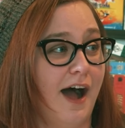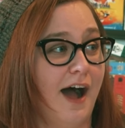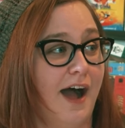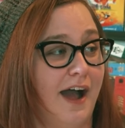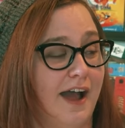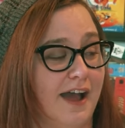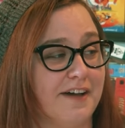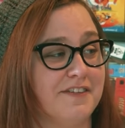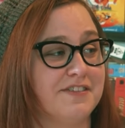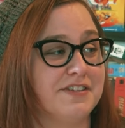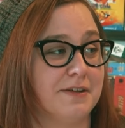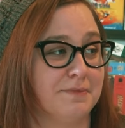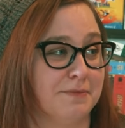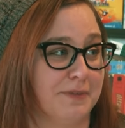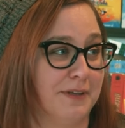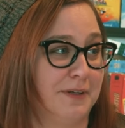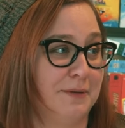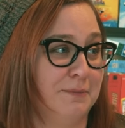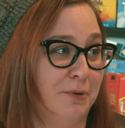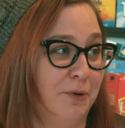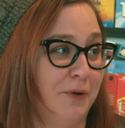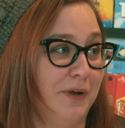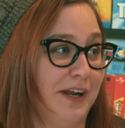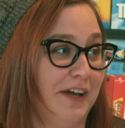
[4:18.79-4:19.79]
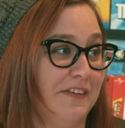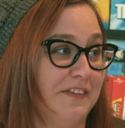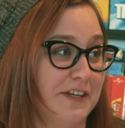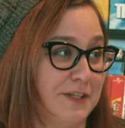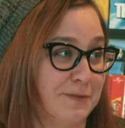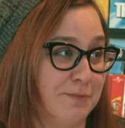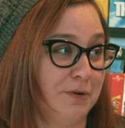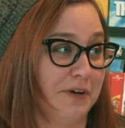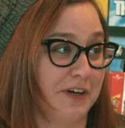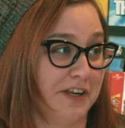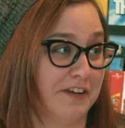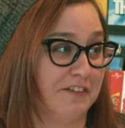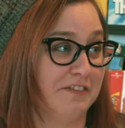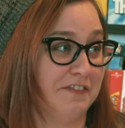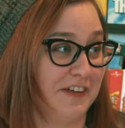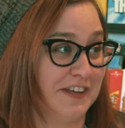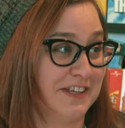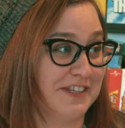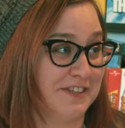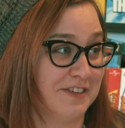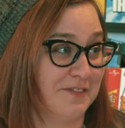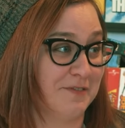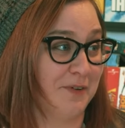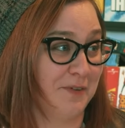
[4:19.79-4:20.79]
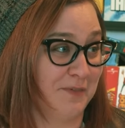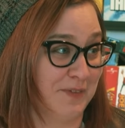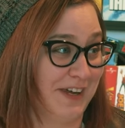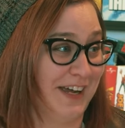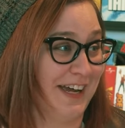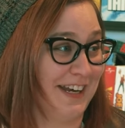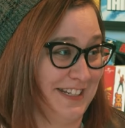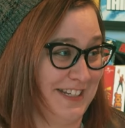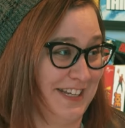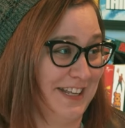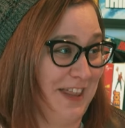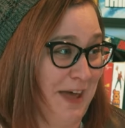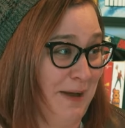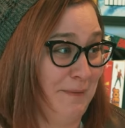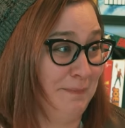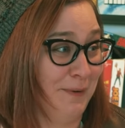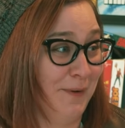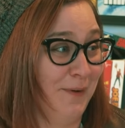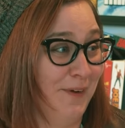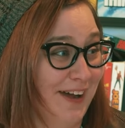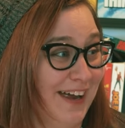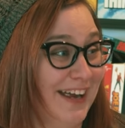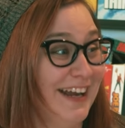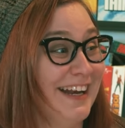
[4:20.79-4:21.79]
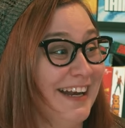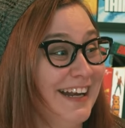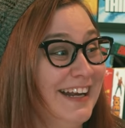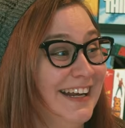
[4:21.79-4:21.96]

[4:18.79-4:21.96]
I have something to point out that's pretty offensive when we get to that okay, point.